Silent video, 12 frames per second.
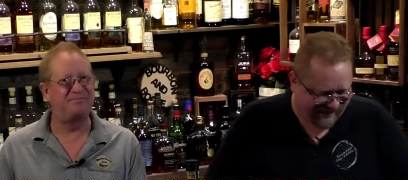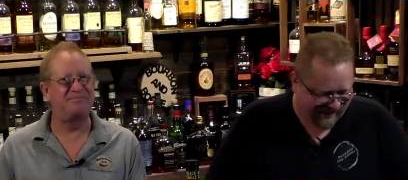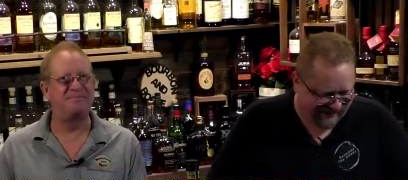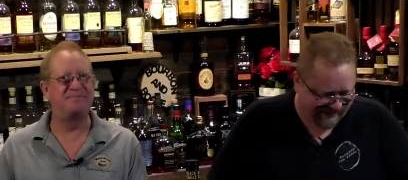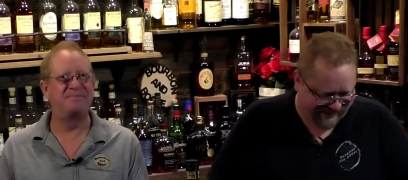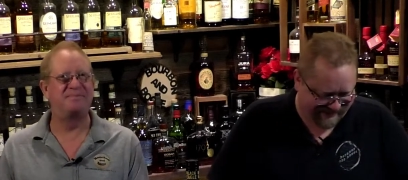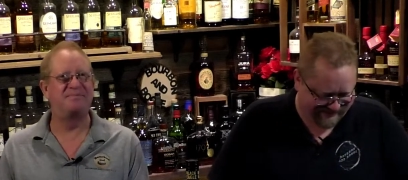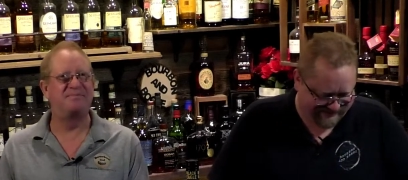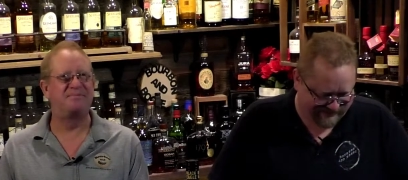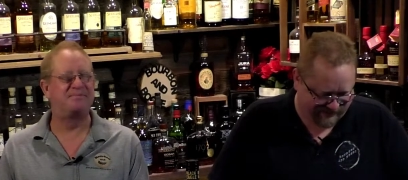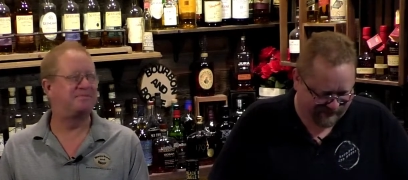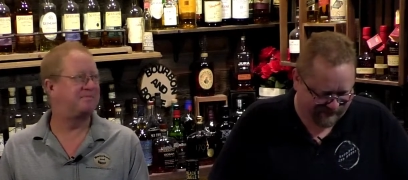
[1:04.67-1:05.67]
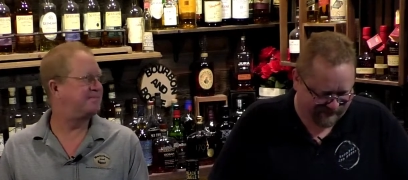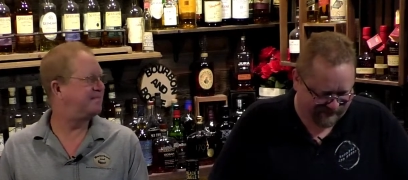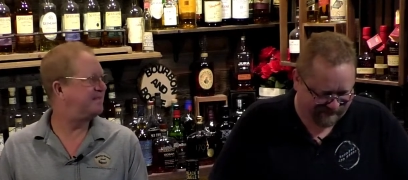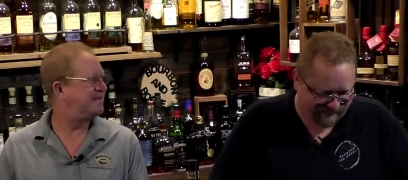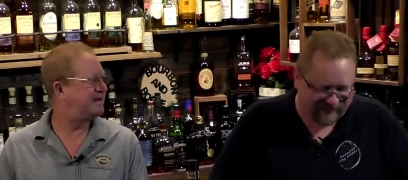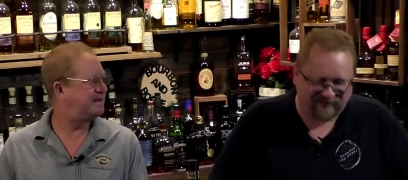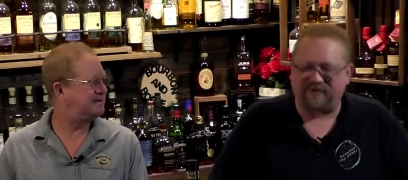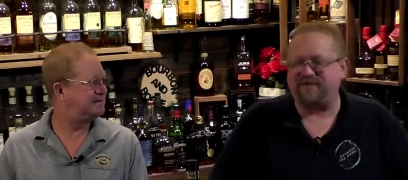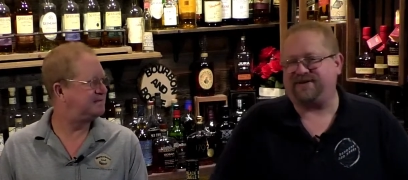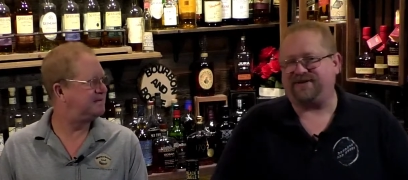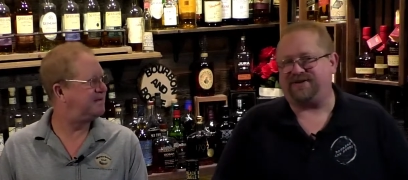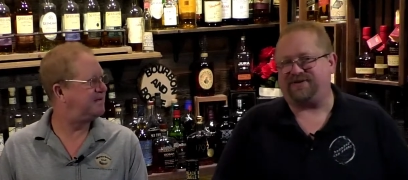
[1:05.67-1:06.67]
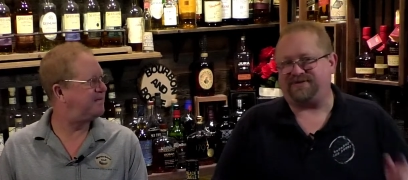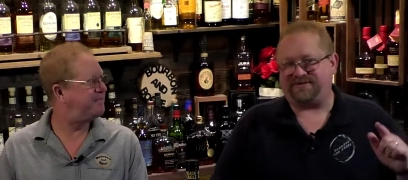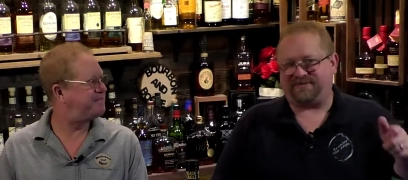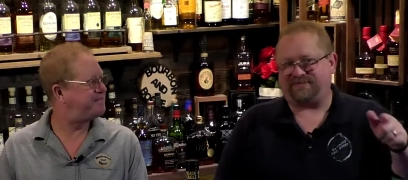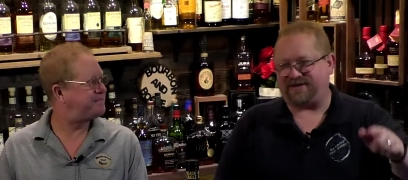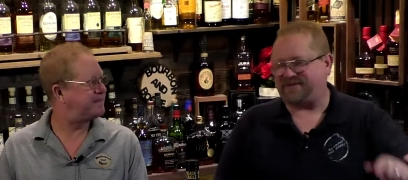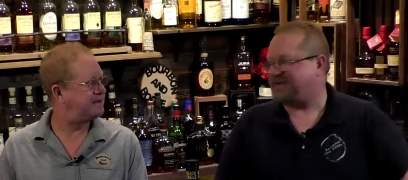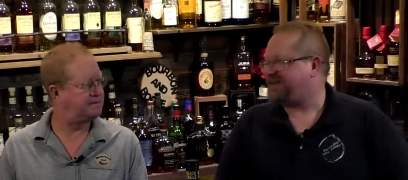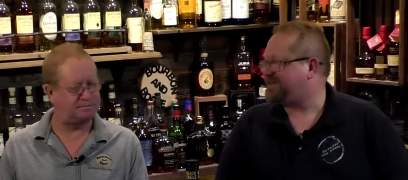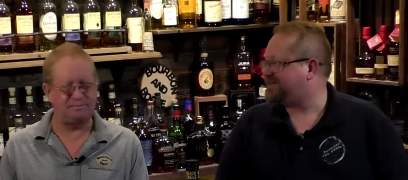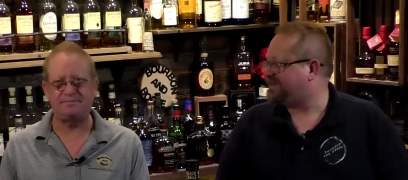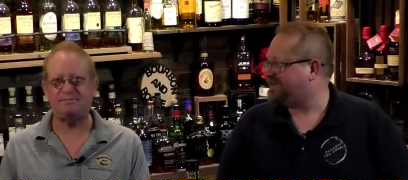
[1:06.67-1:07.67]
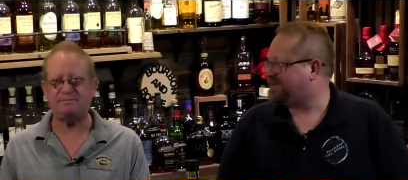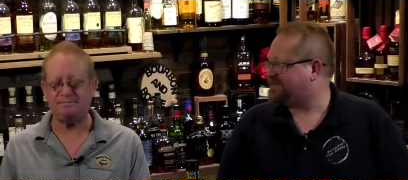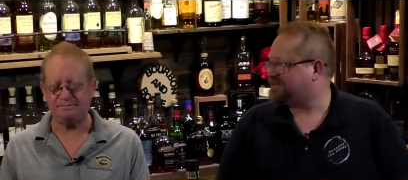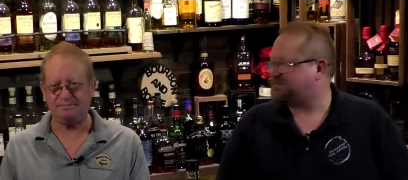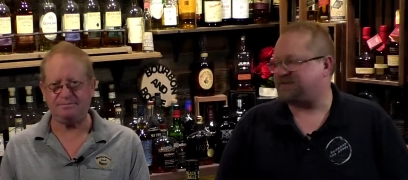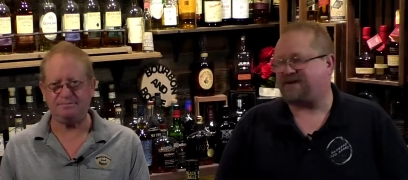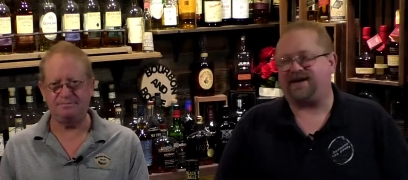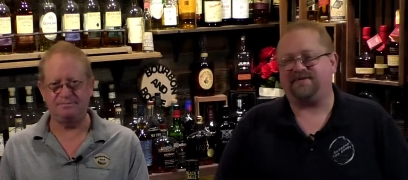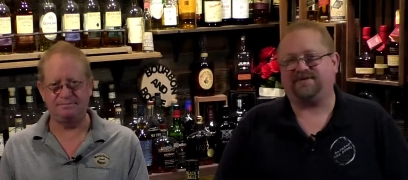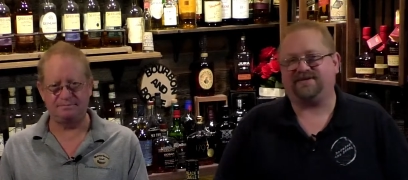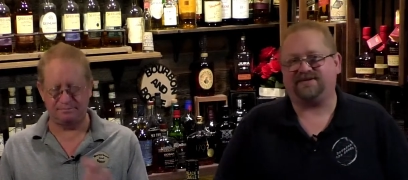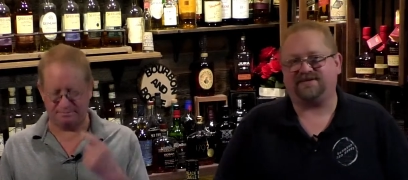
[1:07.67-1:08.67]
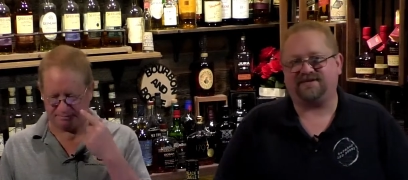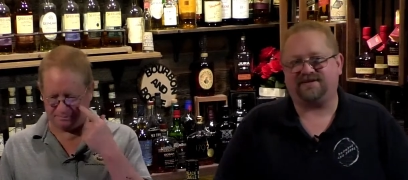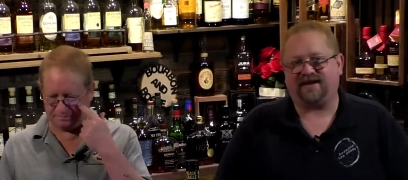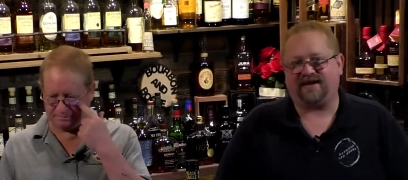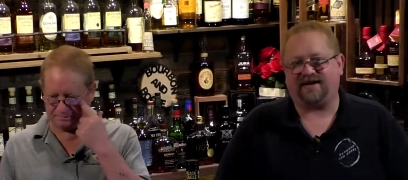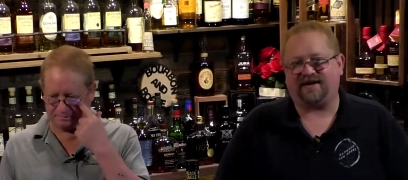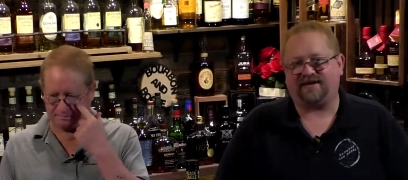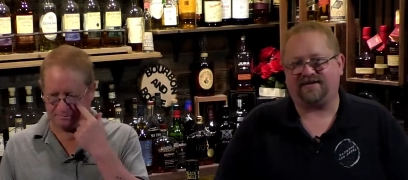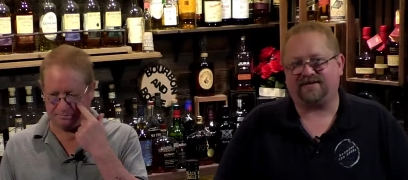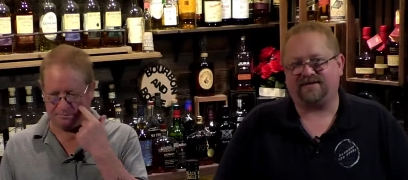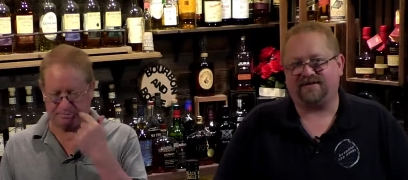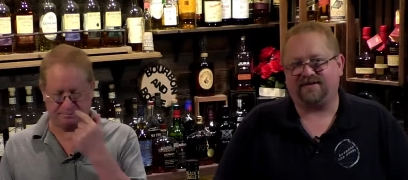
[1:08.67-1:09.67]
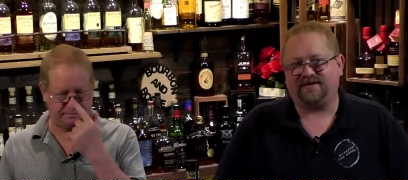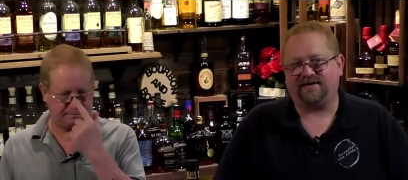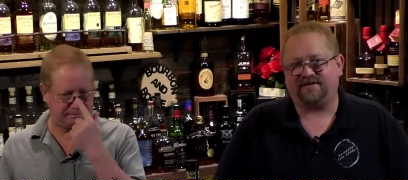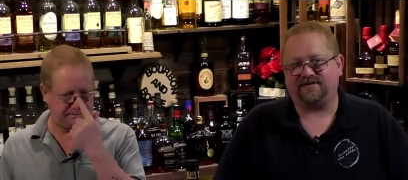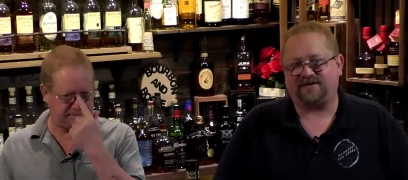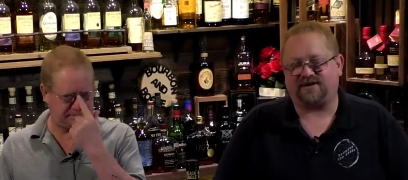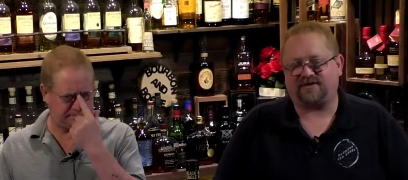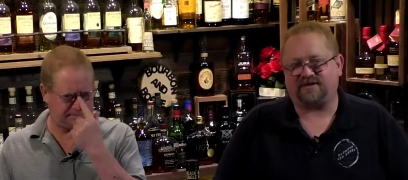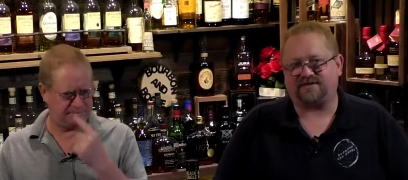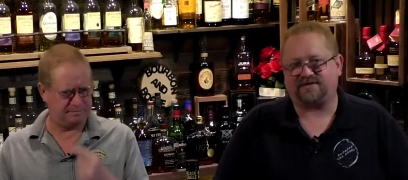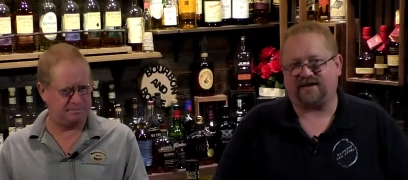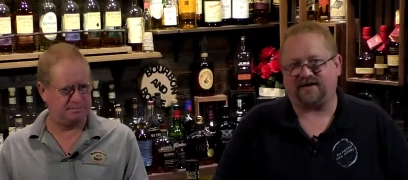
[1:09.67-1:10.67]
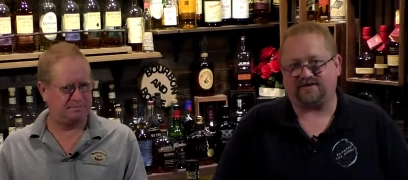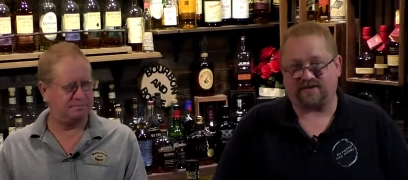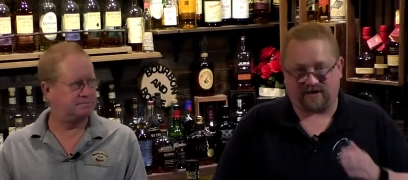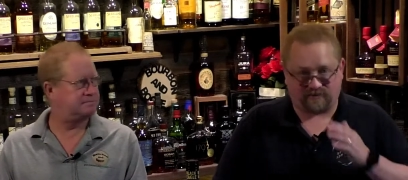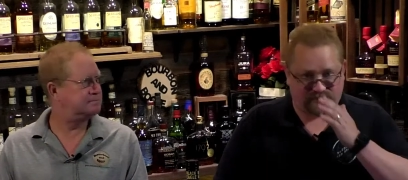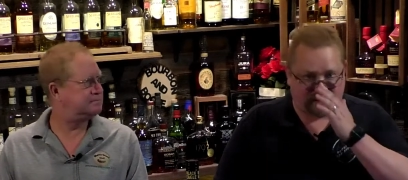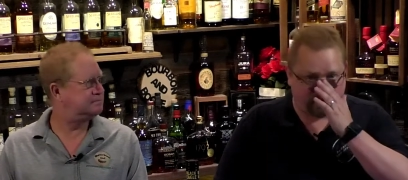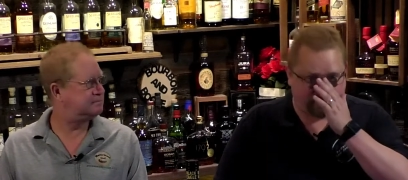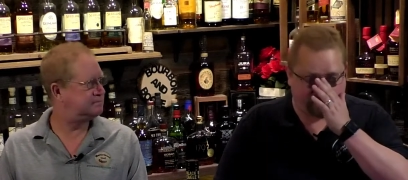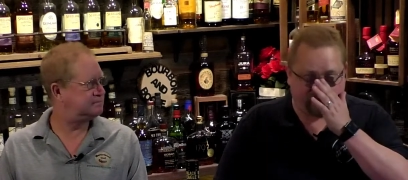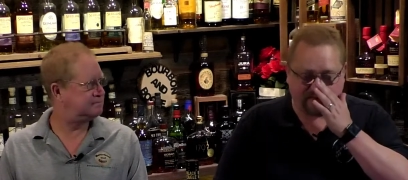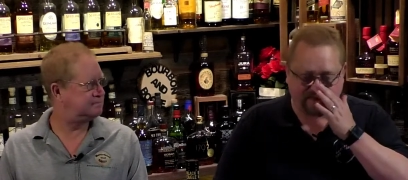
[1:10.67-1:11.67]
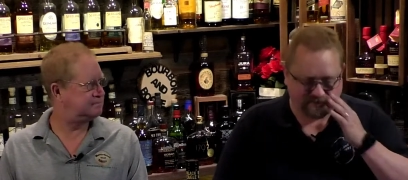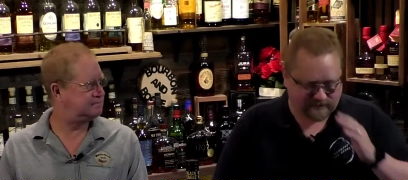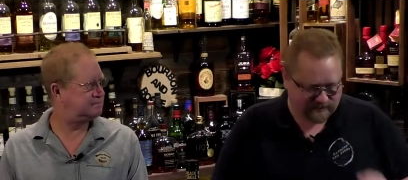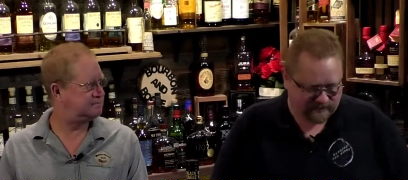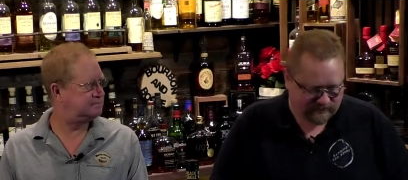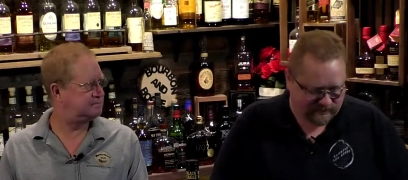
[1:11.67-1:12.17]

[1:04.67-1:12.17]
Speaker 1: All right, so if you like what we do, make sure you hit the like and subscribe and. Uh, share this uh, channel with all your friends.